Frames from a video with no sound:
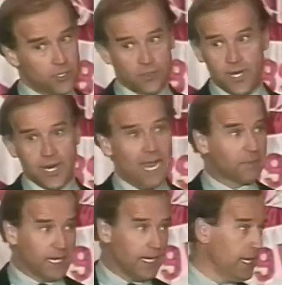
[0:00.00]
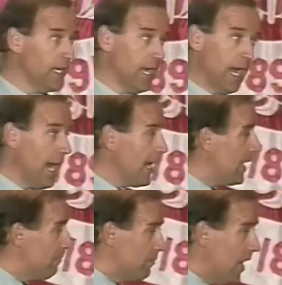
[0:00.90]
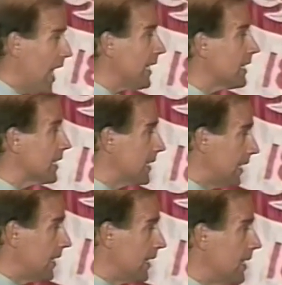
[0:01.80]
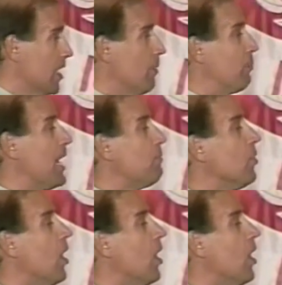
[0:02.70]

you think I'm kidding? I am not kidding. People